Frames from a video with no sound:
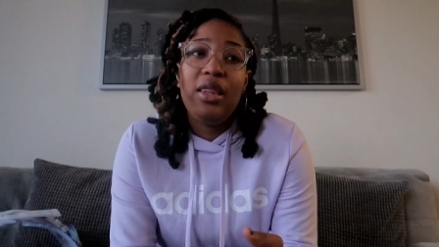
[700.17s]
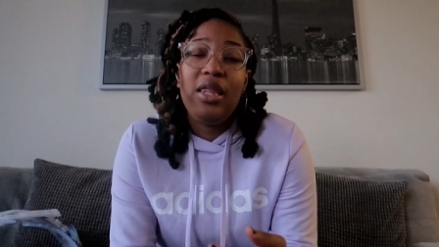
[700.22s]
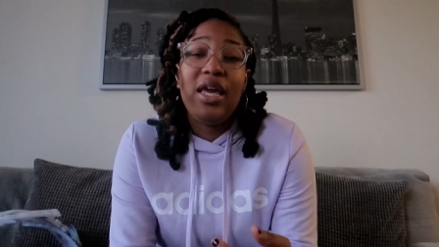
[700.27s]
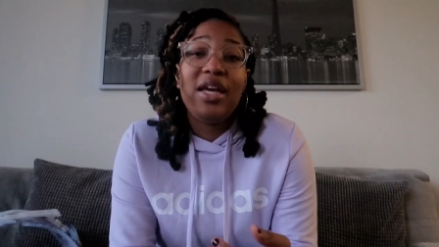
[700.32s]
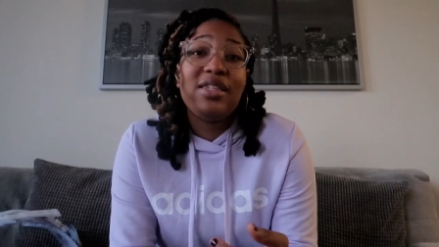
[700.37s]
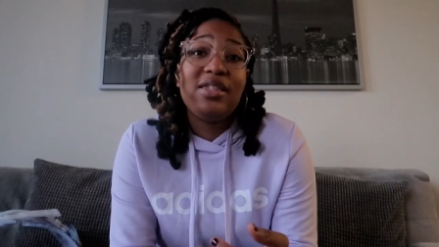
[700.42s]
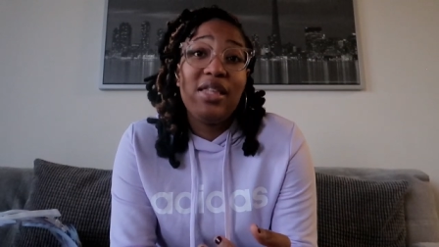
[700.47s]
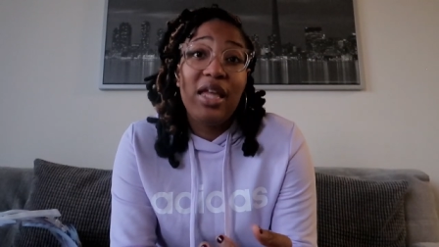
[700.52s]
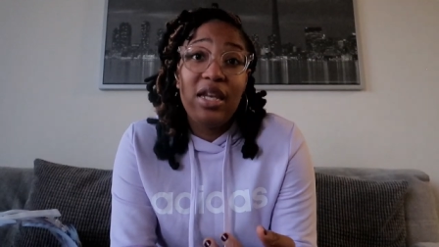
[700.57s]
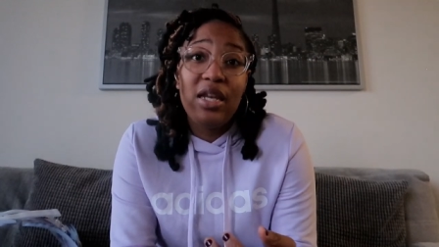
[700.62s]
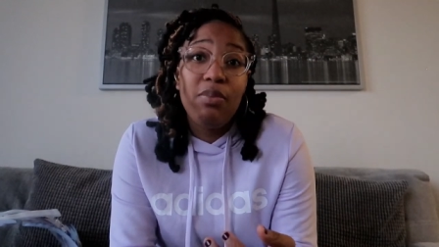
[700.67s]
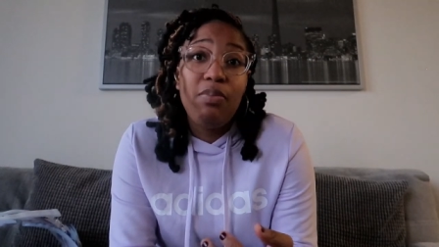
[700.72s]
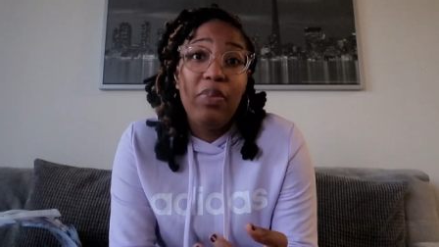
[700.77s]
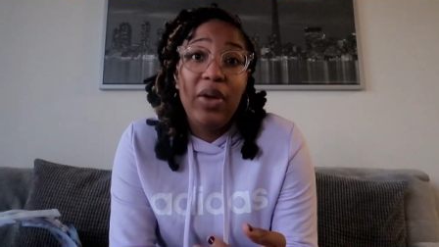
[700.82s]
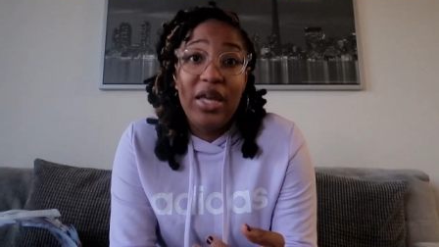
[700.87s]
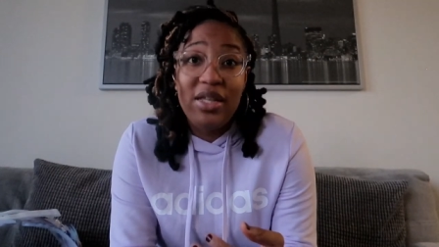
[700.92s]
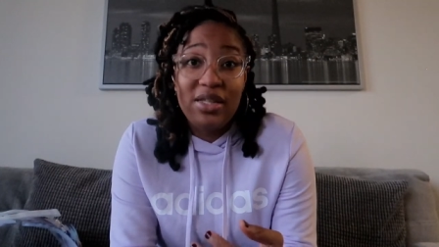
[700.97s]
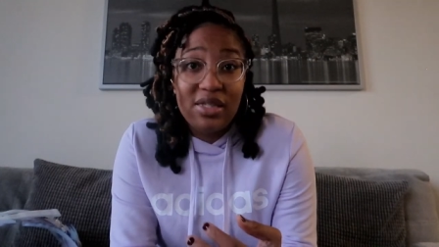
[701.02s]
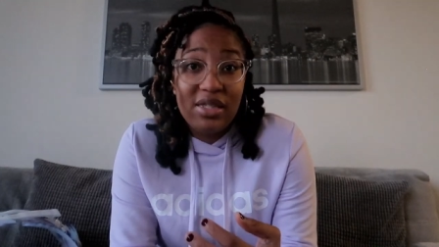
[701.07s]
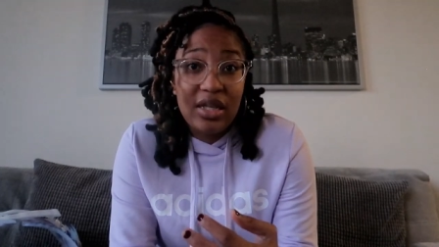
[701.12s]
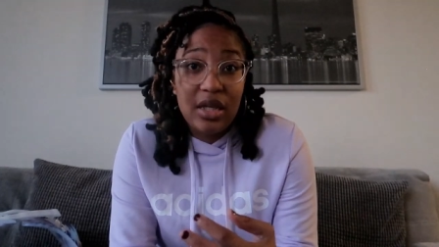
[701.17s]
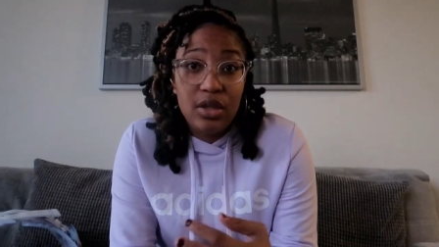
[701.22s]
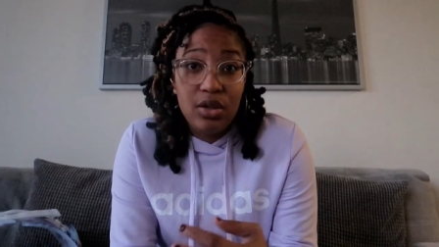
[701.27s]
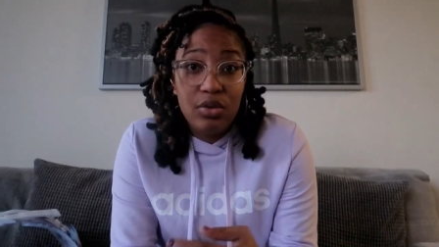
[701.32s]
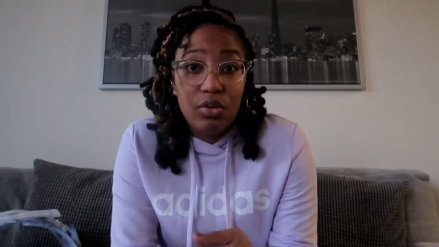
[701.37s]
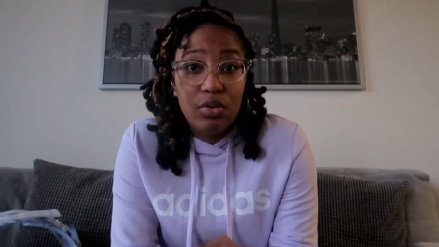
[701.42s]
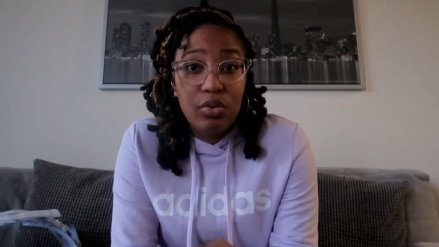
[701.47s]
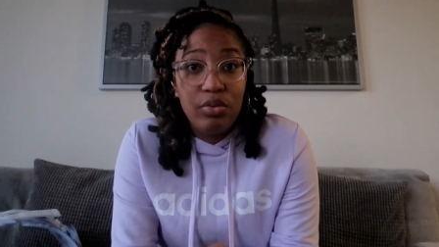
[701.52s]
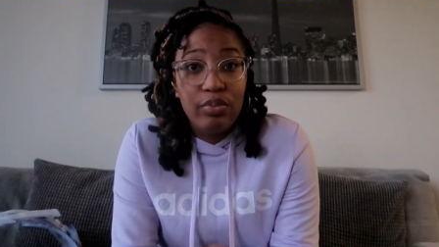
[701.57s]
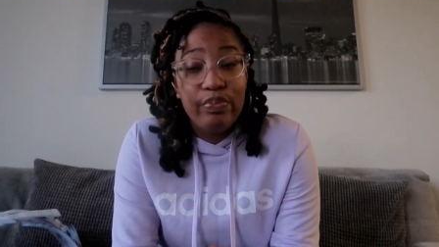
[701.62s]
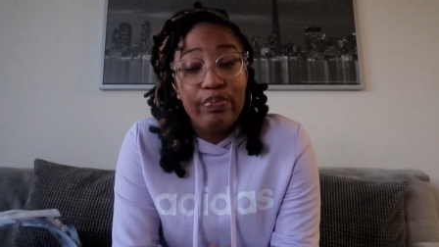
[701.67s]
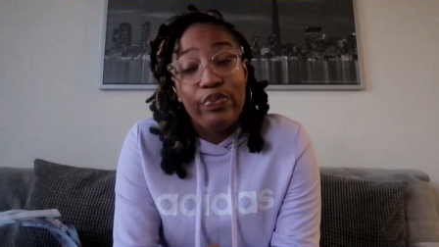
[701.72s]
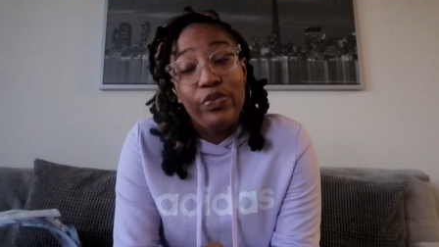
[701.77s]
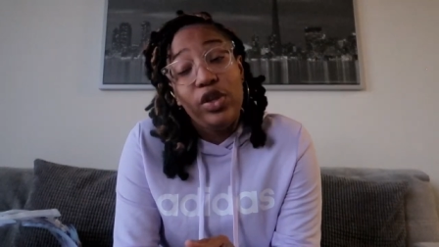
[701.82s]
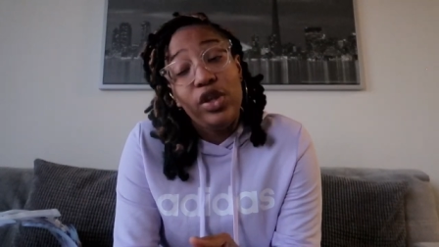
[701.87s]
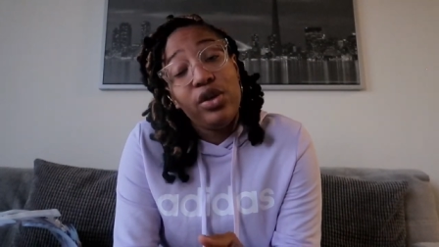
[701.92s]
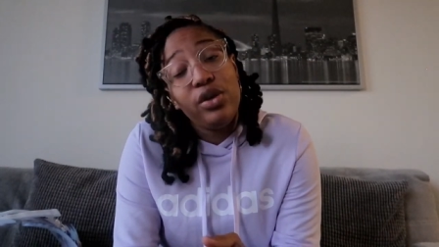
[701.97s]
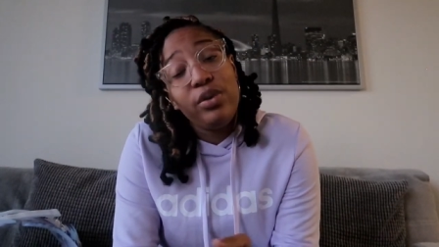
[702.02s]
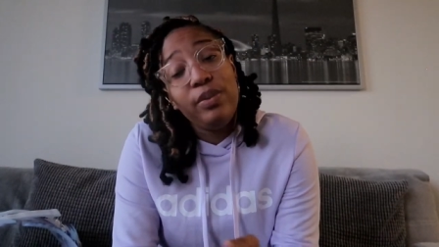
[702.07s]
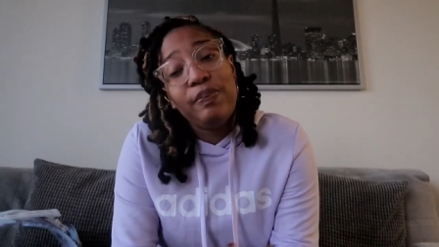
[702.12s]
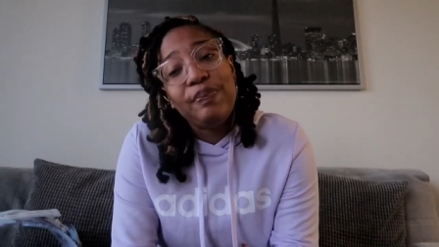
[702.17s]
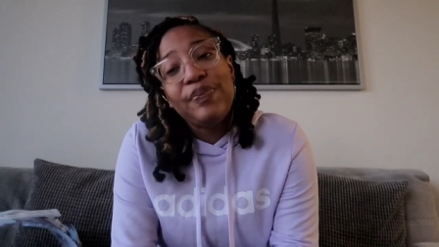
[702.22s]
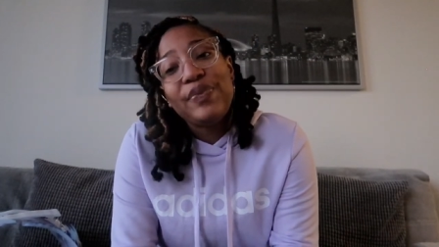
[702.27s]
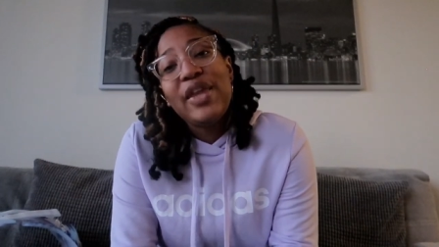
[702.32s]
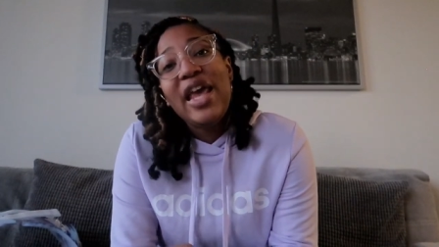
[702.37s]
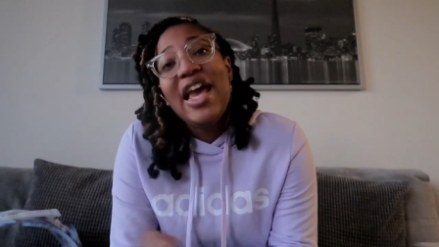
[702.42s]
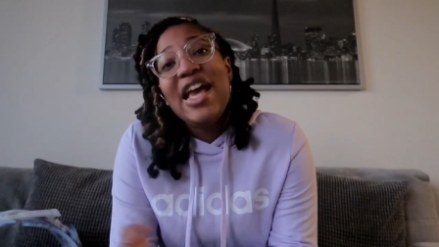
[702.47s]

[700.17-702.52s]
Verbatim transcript: the extent the pains can go, you know?